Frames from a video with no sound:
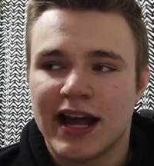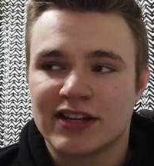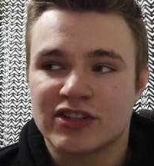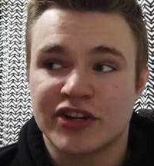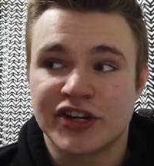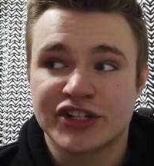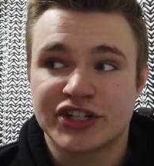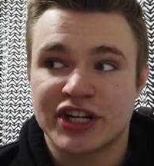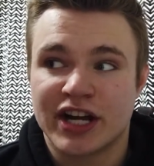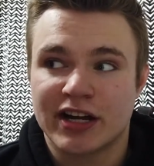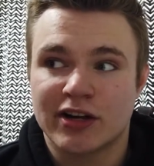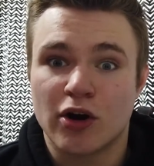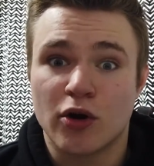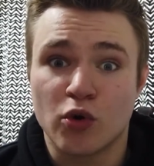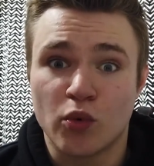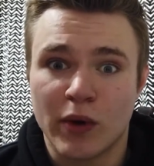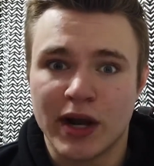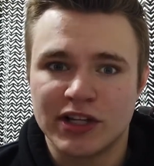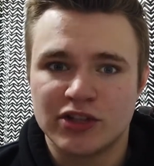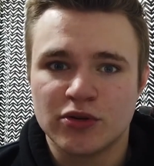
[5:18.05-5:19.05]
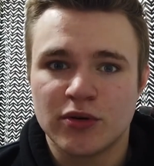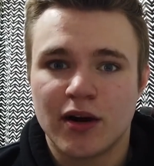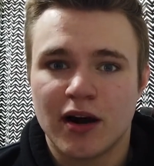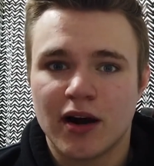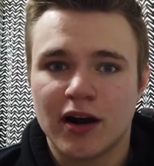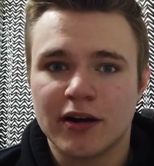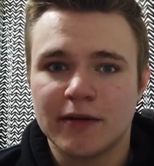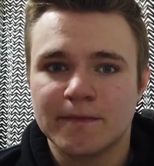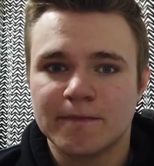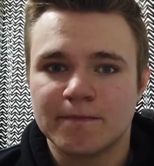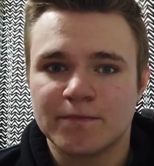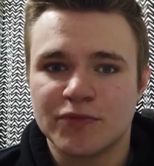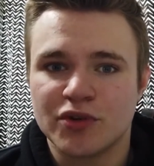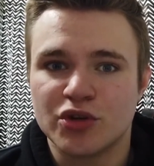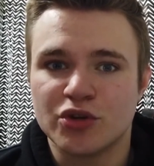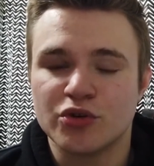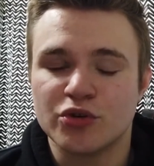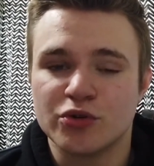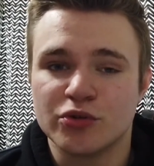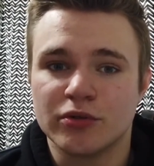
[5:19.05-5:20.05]
as long as you're not going way too hard,
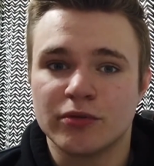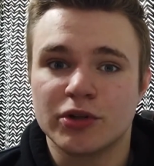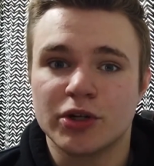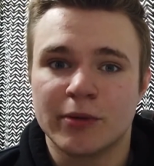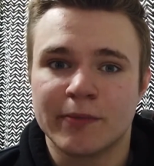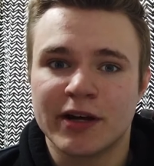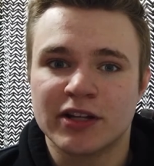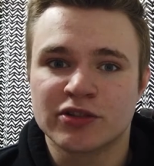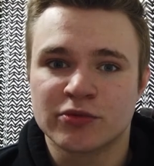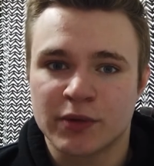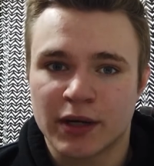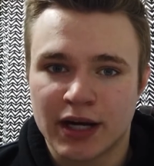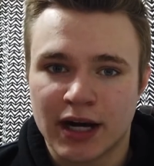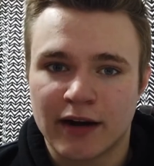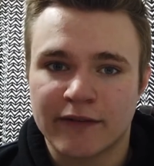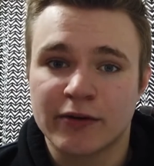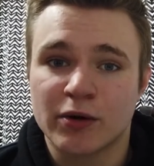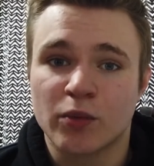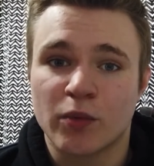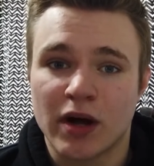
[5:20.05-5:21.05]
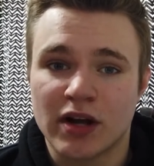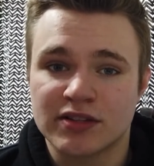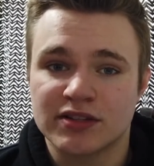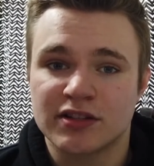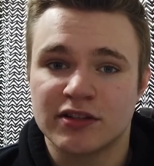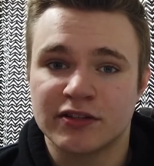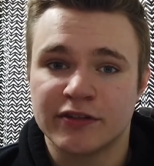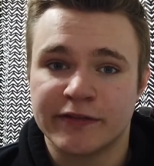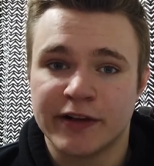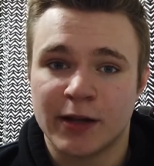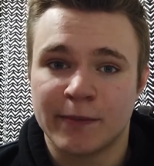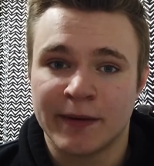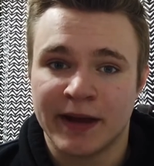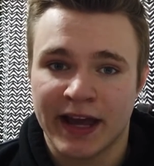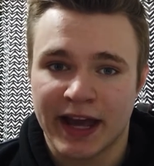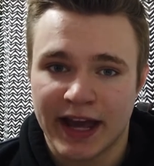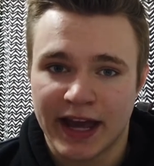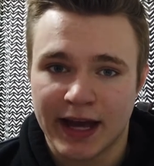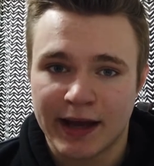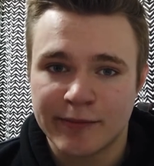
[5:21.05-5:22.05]
you'll be able to recover while still
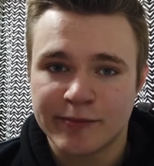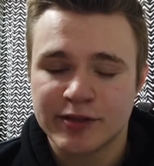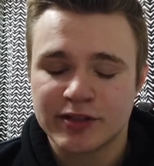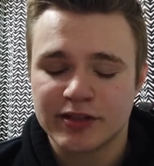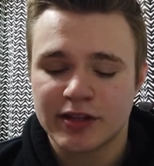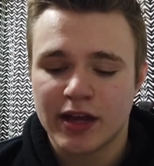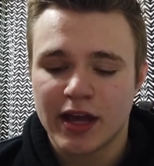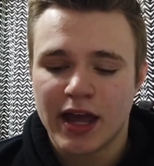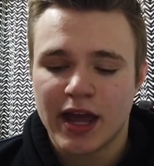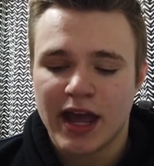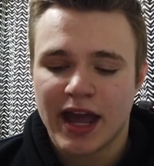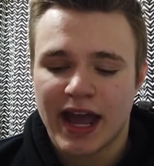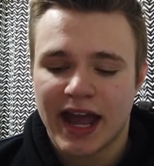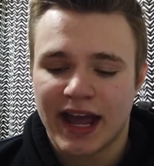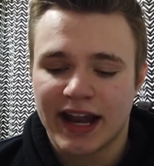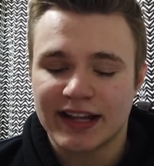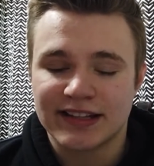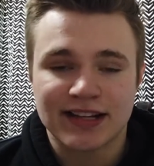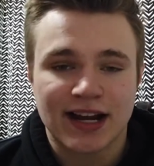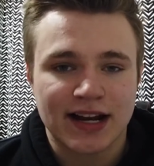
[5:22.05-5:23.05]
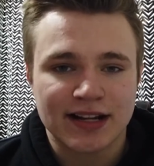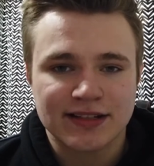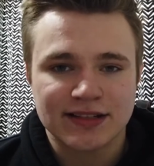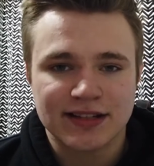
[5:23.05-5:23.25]
developing abs. And it's